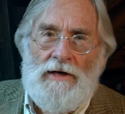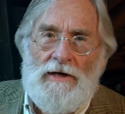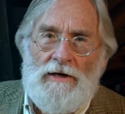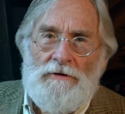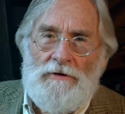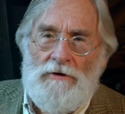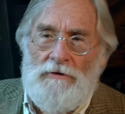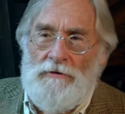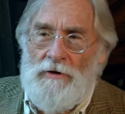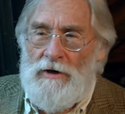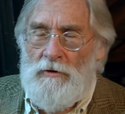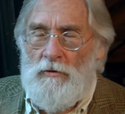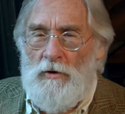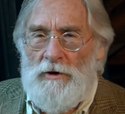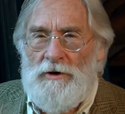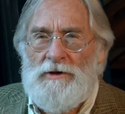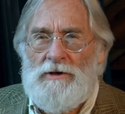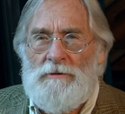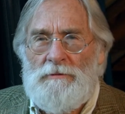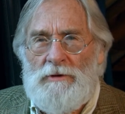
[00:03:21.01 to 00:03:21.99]
I don't know that I
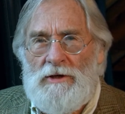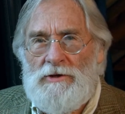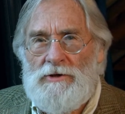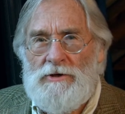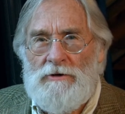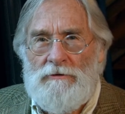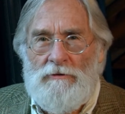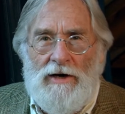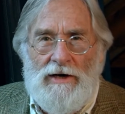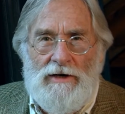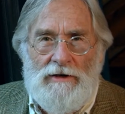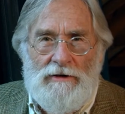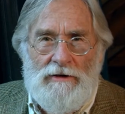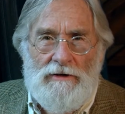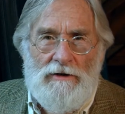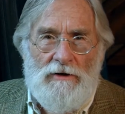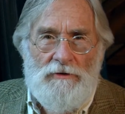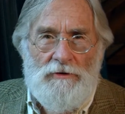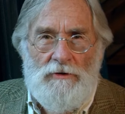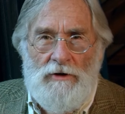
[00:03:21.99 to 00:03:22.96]
wanted to be
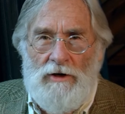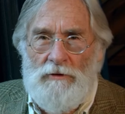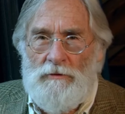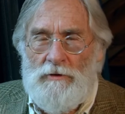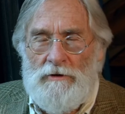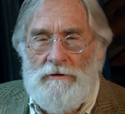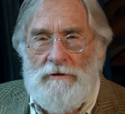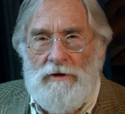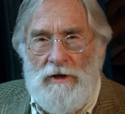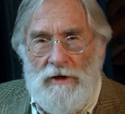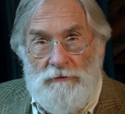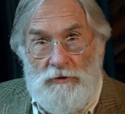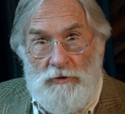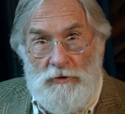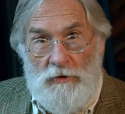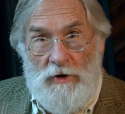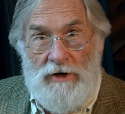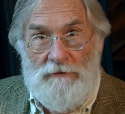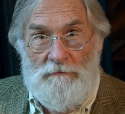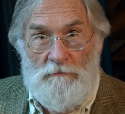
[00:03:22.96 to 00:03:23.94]
directed, although I would love
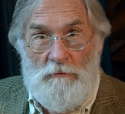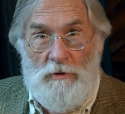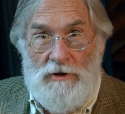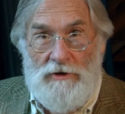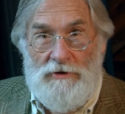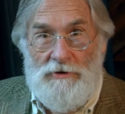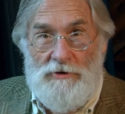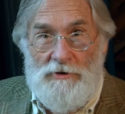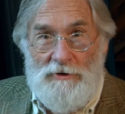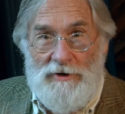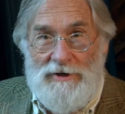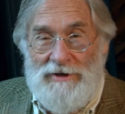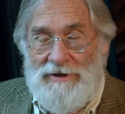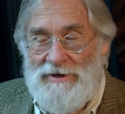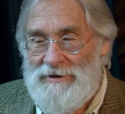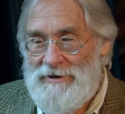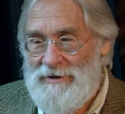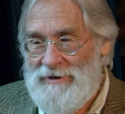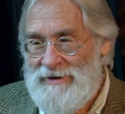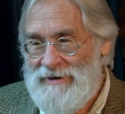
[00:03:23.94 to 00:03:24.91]
to have been
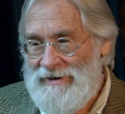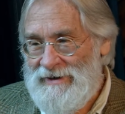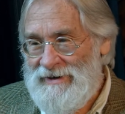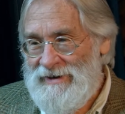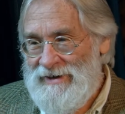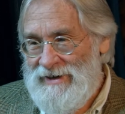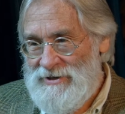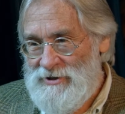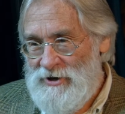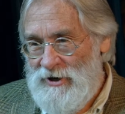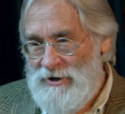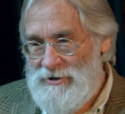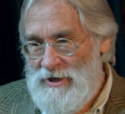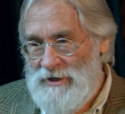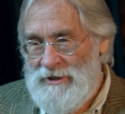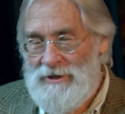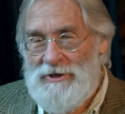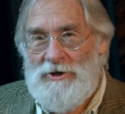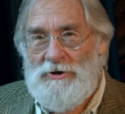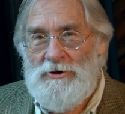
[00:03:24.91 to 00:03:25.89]
directed, as long as I
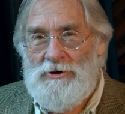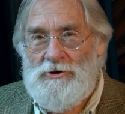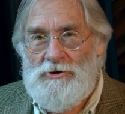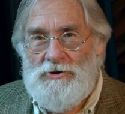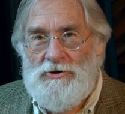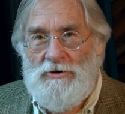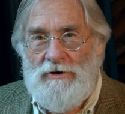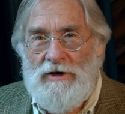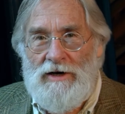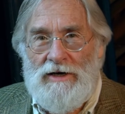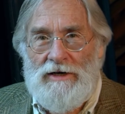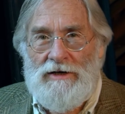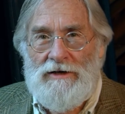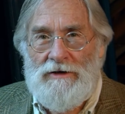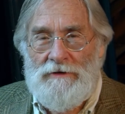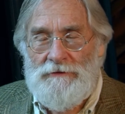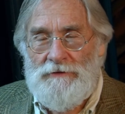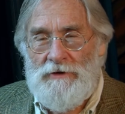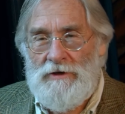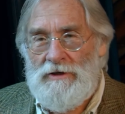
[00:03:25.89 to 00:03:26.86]
didn't lose track
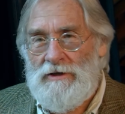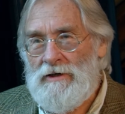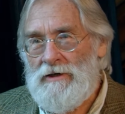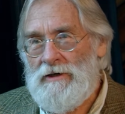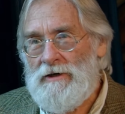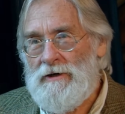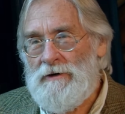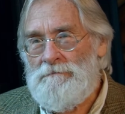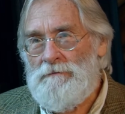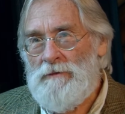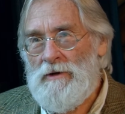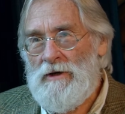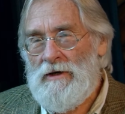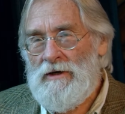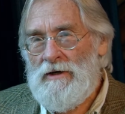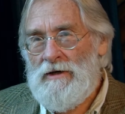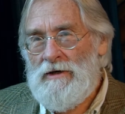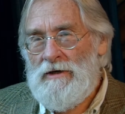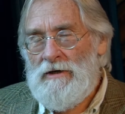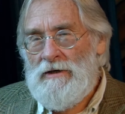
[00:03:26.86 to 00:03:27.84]
of the um,
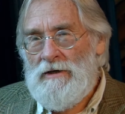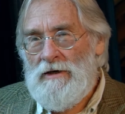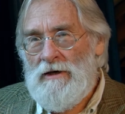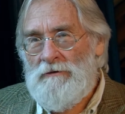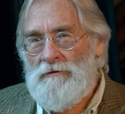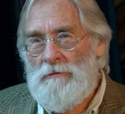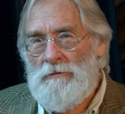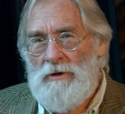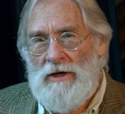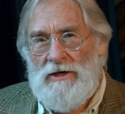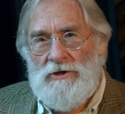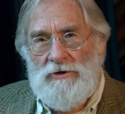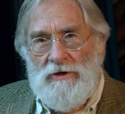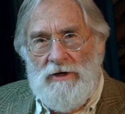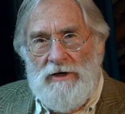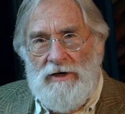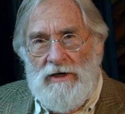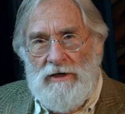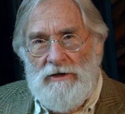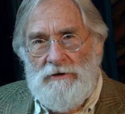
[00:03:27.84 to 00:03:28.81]
of the pleasure
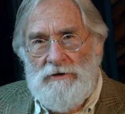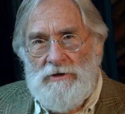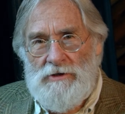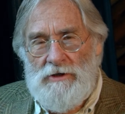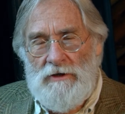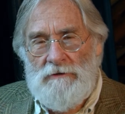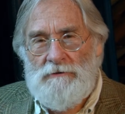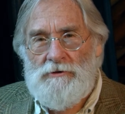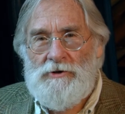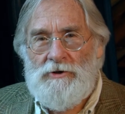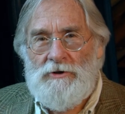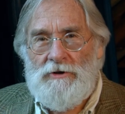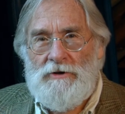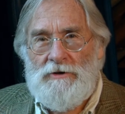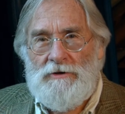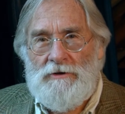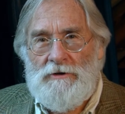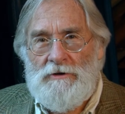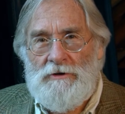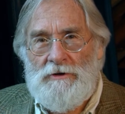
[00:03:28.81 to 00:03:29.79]
I had in the self
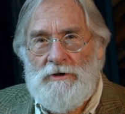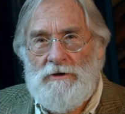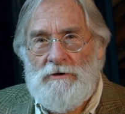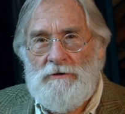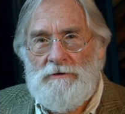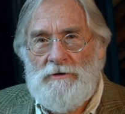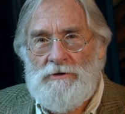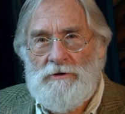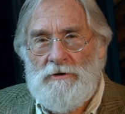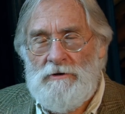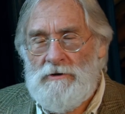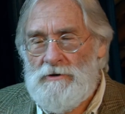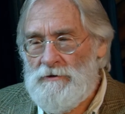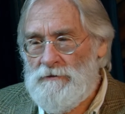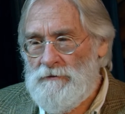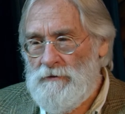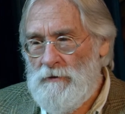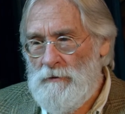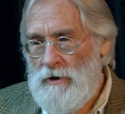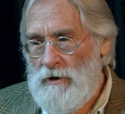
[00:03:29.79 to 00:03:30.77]
search, you know, in the search
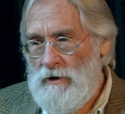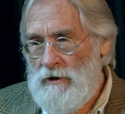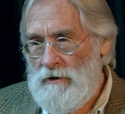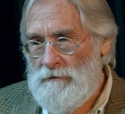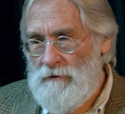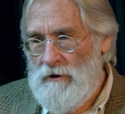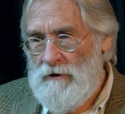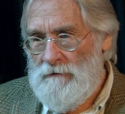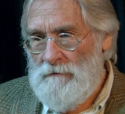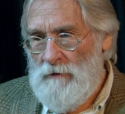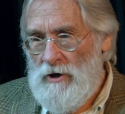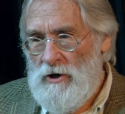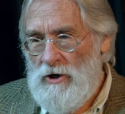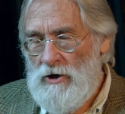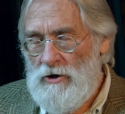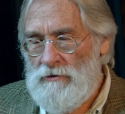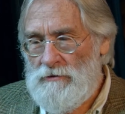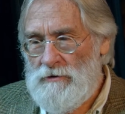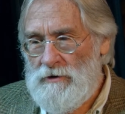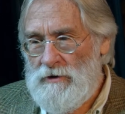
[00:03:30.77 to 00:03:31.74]
for my, of my
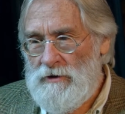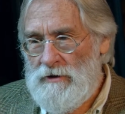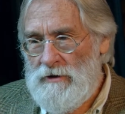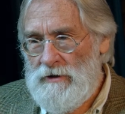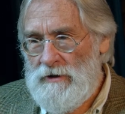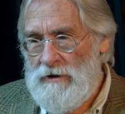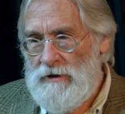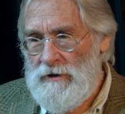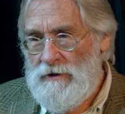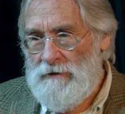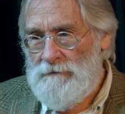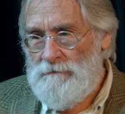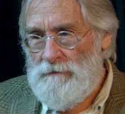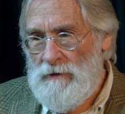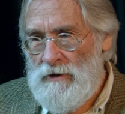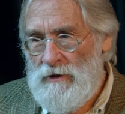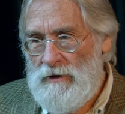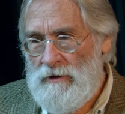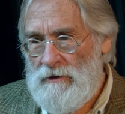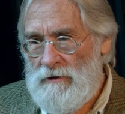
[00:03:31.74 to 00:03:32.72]
own, um,
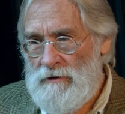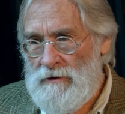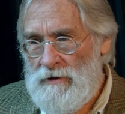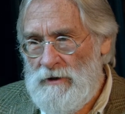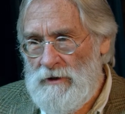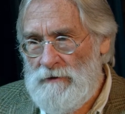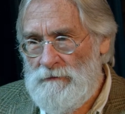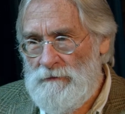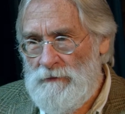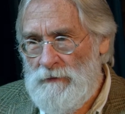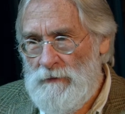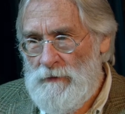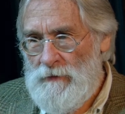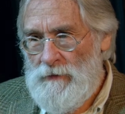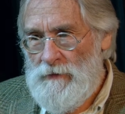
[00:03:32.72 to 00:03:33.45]
and um,